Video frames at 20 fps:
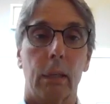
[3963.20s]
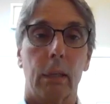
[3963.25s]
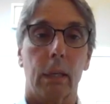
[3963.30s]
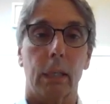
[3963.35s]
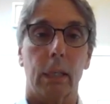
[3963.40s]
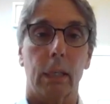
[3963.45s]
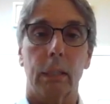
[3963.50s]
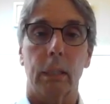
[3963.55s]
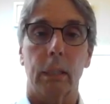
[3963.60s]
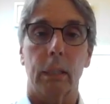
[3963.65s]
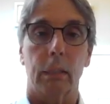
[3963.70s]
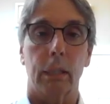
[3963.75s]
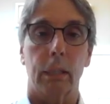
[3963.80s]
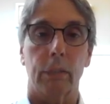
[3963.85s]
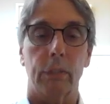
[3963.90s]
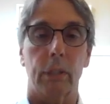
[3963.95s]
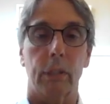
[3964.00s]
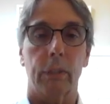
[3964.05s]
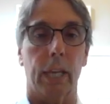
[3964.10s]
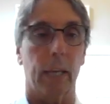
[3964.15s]
You don't
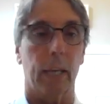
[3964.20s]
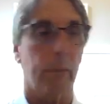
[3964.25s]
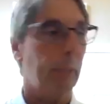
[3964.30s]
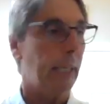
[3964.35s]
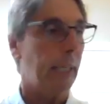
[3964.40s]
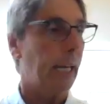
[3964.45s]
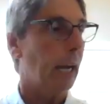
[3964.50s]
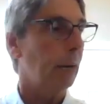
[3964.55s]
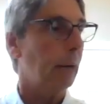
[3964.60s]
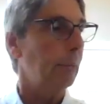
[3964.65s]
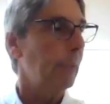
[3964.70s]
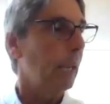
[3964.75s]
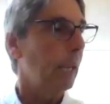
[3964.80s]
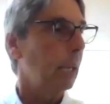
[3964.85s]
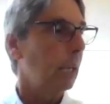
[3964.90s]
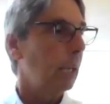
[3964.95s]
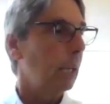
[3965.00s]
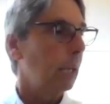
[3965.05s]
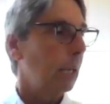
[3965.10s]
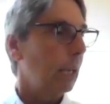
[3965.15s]
have to thank me now.
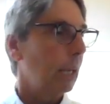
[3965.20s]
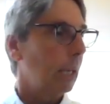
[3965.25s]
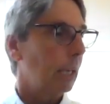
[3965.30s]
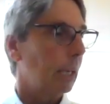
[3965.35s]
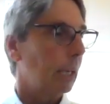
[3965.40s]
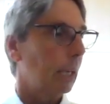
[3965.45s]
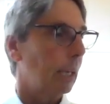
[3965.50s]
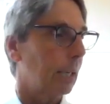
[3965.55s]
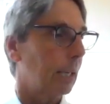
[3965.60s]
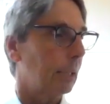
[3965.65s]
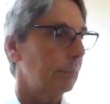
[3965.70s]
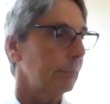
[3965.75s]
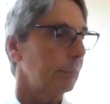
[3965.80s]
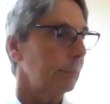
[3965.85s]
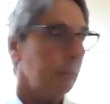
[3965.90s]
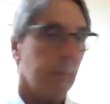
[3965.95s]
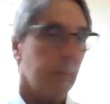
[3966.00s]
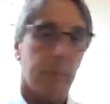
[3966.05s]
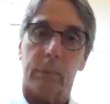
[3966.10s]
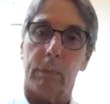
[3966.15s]

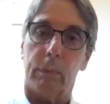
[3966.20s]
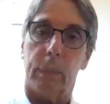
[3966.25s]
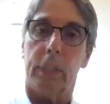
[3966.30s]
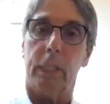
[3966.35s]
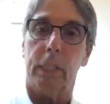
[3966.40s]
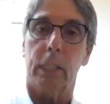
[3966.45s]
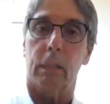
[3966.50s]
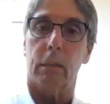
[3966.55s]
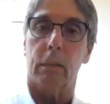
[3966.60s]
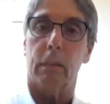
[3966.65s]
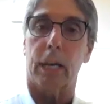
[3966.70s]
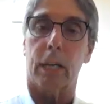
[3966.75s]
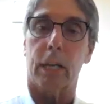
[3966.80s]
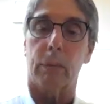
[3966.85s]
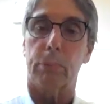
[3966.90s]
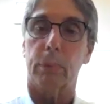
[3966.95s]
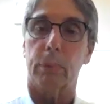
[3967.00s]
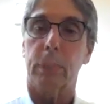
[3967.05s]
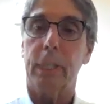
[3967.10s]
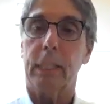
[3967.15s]
We did a lot
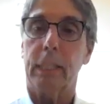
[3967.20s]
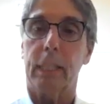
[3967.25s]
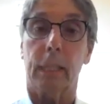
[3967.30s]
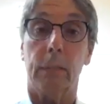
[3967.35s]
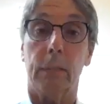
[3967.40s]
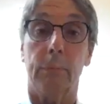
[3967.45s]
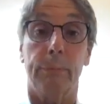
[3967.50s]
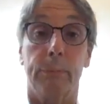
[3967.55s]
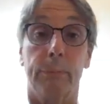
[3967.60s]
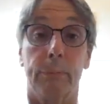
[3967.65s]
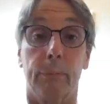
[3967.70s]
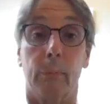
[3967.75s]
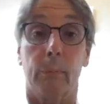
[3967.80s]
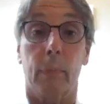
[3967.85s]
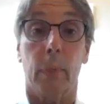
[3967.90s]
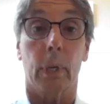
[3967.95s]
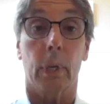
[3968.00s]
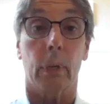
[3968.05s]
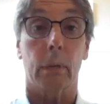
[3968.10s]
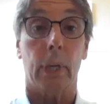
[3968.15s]
of breathing,
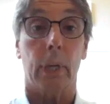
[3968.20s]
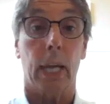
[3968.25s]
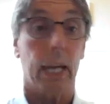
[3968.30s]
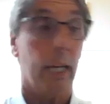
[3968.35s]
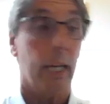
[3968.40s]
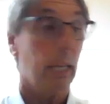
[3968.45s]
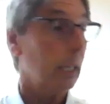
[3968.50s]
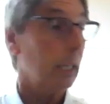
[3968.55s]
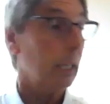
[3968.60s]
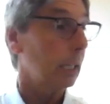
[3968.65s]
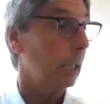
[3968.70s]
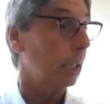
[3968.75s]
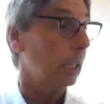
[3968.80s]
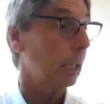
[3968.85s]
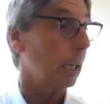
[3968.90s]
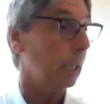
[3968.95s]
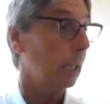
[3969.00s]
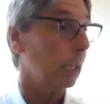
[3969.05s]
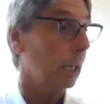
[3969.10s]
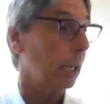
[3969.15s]
okay? And
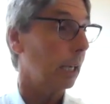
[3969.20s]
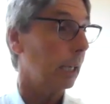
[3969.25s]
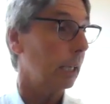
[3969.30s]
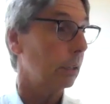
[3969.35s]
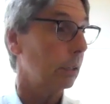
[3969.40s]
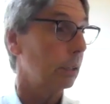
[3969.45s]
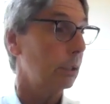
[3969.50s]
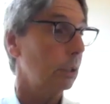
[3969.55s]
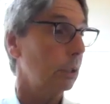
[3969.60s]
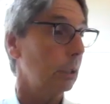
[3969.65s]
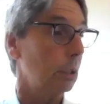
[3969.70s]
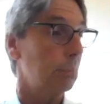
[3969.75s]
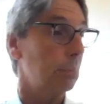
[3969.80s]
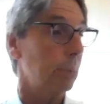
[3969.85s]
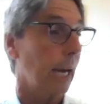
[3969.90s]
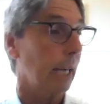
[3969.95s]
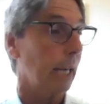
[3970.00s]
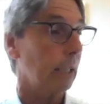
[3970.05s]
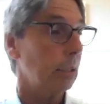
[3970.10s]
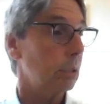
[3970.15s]
I urge you to
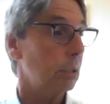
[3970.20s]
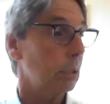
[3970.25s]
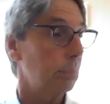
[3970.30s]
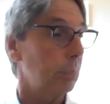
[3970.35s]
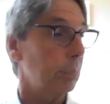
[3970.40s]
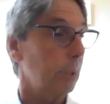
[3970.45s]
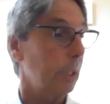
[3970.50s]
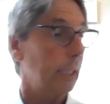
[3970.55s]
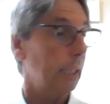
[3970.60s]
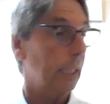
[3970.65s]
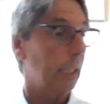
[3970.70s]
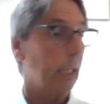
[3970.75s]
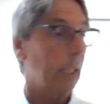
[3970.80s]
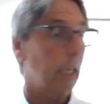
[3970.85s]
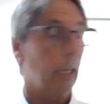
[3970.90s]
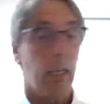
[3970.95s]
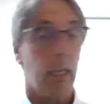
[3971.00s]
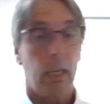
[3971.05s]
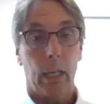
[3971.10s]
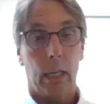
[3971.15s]
practice the
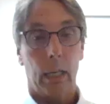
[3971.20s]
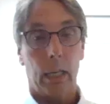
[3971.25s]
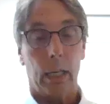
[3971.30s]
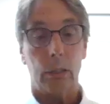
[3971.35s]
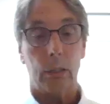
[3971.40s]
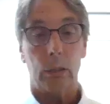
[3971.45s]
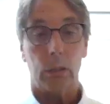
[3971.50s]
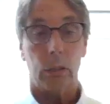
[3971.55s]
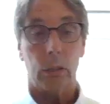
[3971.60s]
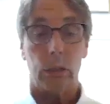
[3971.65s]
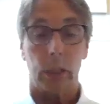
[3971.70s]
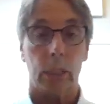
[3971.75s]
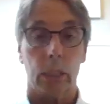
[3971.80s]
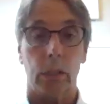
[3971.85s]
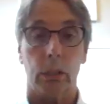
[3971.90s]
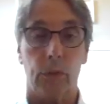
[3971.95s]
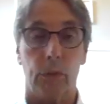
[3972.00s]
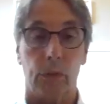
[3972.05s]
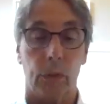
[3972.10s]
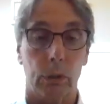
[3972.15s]
breathing. I
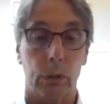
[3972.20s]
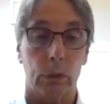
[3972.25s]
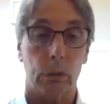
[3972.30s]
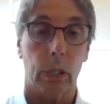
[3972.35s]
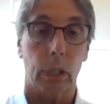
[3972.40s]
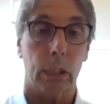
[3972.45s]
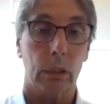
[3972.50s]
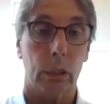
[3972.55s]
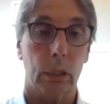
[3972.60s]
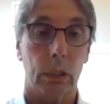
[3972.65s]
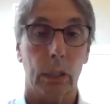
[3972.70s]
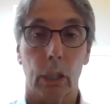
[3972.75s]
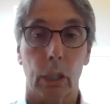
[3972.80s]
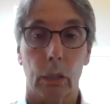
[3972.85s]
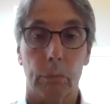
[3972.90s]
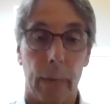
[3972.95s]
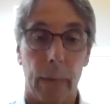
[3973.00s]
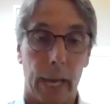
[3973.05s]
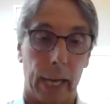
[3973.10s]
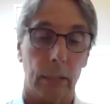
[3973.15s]
suggest if you're interested to
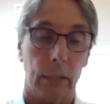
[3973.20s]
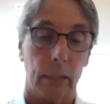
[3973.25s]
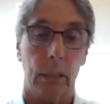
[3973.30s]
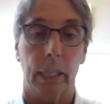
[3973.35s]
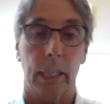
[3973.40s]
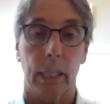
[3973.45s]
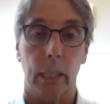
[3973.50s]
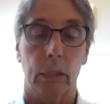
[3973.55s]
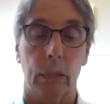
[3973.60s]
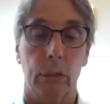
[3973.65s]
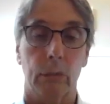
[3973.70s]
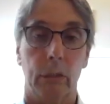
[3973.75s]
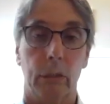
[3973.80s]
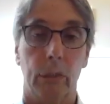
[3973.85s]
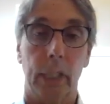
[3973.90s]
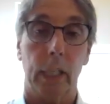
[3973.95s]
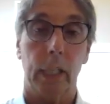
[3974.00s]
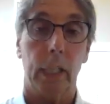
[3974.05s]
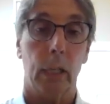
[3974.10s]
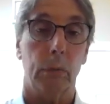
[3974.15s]
go back to that other
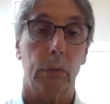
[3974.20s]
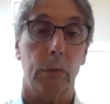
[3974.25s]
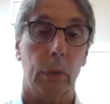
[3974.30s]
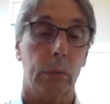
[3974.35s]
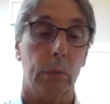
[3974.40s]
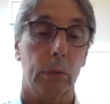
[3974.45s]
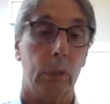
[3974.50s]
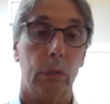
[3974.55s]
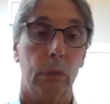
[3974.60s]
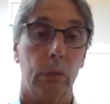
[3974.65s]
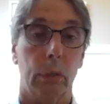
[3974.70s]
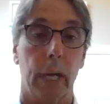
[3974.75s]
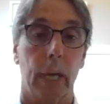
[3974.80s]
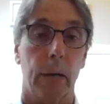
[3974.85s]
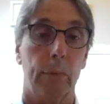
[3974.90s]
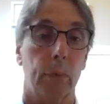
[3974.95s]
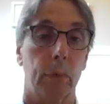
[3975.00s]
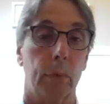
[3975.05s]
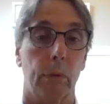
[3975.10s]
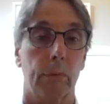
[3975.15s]
video where we do a
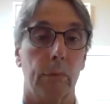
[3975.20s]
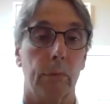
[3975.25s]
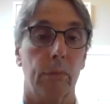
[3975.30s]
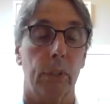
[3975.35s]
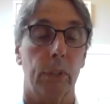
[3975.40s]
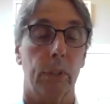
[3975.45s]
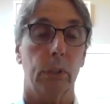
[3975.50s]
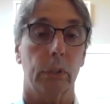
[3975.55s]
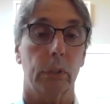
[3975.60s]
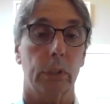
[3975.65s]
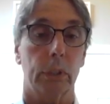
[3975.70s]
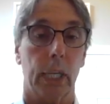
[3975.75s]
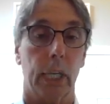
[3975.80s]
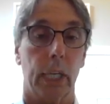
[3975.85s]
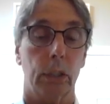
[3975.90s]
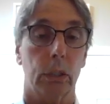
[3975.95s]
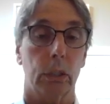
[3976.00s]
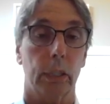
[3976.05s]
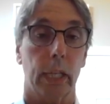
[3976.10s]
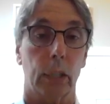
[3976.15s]
lot more
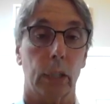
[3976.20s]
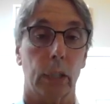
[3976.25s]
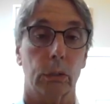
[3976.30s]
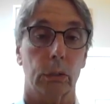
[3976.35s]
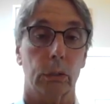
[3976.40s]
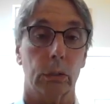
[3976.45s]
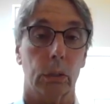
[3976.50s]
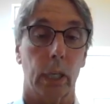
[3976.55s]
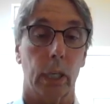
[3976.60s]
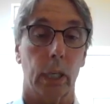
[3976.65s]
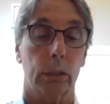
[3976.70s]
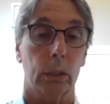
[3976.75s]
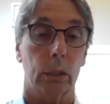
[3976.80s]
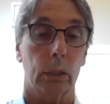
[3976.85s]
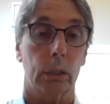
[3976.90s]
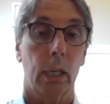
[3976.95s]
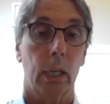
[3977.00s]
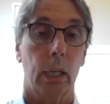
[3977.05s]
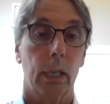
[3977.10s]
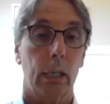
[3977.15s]
visualization
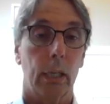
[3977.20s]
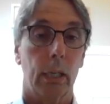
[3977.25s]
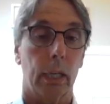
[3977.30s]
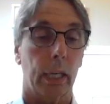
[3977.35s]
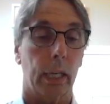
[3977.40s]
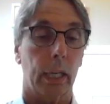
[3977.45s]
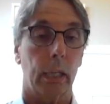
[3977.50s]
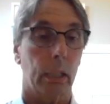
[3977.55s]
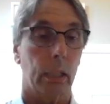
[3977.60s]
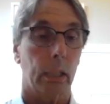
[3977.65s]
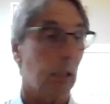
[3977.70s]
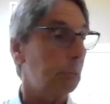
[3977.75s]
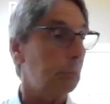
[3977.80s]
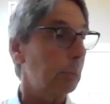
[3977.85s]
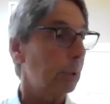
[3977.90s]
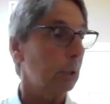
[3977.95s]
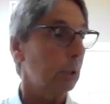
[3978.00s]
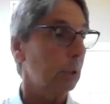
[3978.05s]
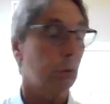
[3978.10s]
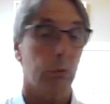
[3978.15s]
exercises. I kind of
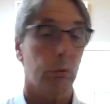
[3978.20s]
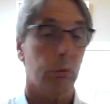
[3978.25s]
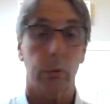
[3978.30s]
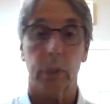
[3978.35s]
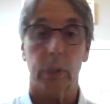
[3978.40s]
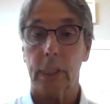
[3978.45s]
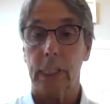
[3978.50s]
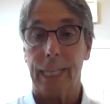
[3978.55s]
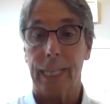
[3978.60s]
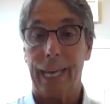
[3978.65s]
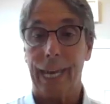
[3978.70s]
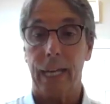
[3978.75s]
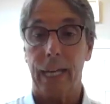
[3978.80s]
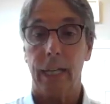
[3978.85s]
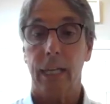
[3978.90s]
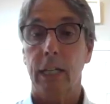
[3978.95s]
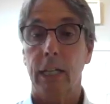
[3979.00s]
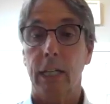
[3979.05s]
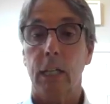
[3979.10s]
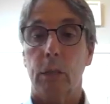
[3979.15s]
pushed through it
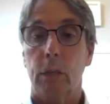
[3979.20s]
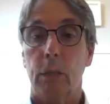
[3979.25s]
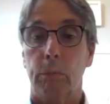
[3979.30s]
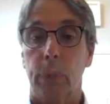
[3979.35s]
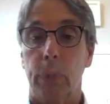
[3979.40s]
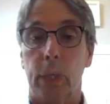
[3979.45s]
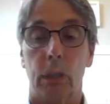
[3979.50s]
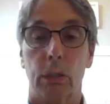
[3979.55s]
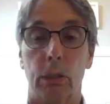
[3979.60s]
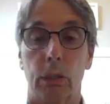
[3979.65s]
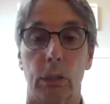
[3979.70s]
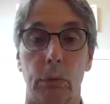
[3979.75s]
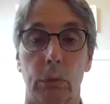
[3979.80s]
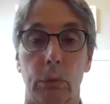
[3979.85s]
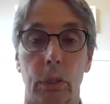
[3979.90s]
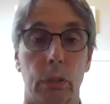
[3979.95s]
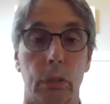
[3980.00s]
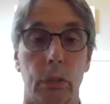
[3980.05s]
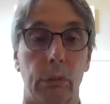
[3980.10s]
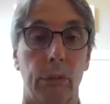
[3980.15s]
today because it
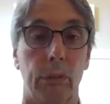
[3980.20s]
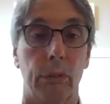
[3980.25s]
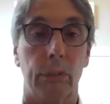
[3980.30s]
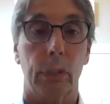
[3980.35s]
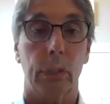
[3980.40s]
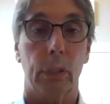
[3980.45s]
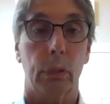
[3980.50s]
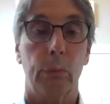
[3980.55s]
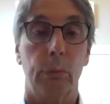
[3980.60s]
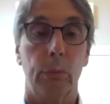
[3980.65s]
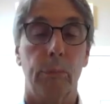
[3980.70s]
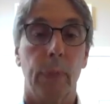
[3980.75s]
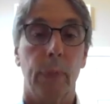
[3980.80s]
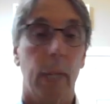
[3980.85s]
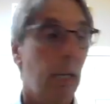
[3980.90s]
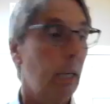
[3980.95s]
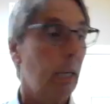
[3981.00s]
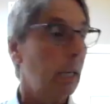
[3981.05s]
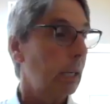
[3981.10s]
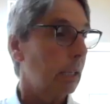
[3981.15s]
was a review.
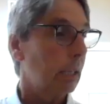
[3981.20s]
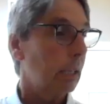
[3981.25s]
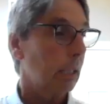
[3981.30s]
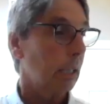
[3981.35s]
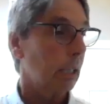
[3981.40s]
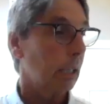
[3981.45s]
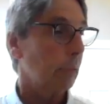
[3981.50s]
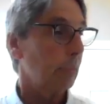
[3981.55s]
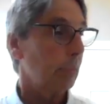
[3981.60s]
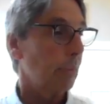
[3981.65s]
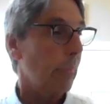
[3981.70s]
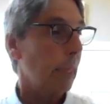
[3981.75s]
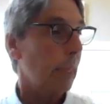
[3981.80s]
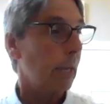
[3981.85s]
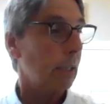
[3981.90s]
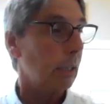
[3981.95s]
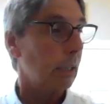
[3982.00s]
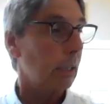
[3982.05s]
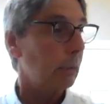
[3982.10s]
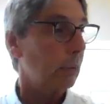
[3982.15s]
I
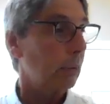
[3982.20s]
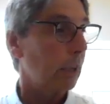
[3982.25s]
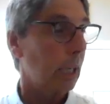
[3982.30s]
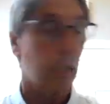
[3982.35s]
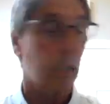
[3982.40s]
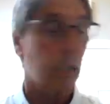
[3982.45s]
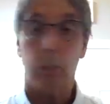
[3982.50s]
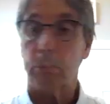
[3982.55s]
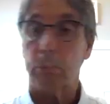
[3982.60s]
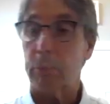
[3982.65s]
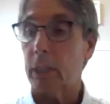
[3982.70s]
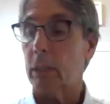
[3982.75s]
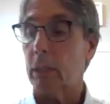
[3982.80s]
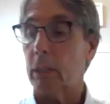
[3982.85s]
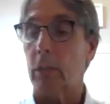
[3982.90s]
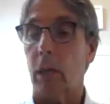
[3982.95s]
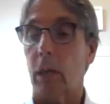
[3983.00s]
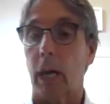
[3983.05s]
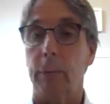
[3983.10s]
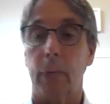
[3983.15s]
wanted to spend the
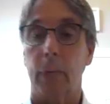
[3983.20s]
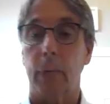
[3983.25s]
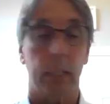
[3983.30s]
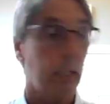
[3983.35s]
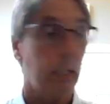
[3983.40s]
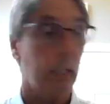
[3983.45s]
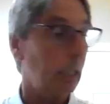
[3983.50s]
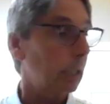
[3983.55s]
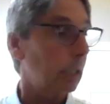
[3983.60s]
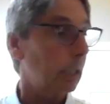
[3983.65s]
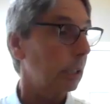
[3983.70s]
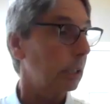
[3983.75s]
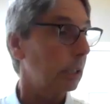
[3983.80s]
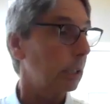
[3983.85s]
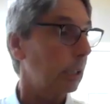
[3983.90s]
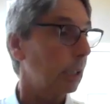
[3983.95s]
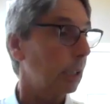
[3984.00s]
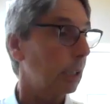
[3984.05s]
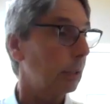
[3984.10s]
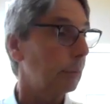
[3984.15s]
time on
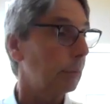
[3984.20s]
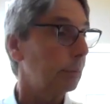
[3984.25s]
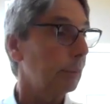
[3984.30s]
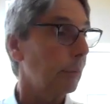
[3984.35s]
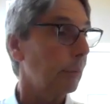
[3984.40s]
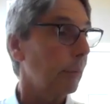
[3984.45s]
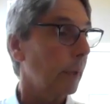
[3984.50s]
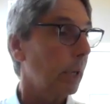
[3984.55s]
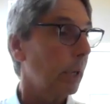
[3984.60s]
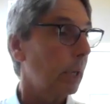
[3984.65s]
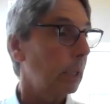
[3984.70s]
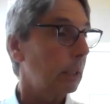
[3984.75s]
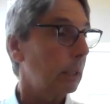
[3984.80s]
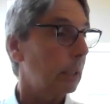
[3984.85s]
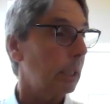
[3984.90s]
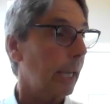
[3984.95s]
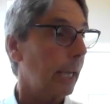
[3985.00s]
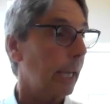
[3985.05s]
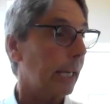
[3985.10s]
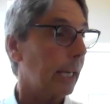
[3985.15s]
the
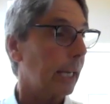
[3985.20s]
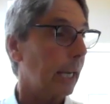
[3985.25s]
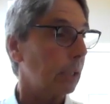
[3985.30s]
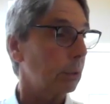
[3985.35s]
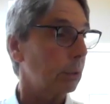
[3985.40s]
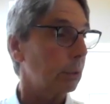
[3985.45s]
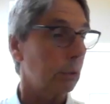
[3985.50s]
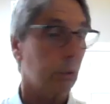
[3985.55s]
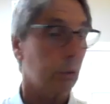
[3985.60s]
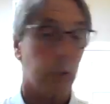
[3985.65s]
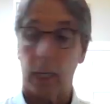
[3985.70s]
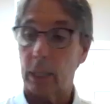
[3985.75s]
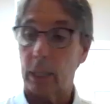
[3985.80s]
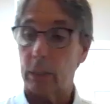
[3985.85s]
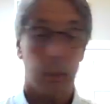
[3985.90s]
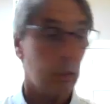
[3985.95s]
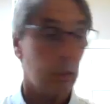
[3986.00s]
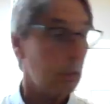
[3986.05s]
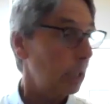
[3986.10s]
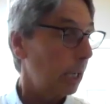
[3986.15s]
neck
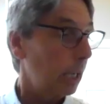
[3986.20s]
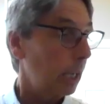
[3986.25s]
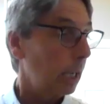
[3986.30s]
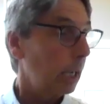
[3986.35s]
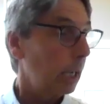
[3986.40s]
exercises.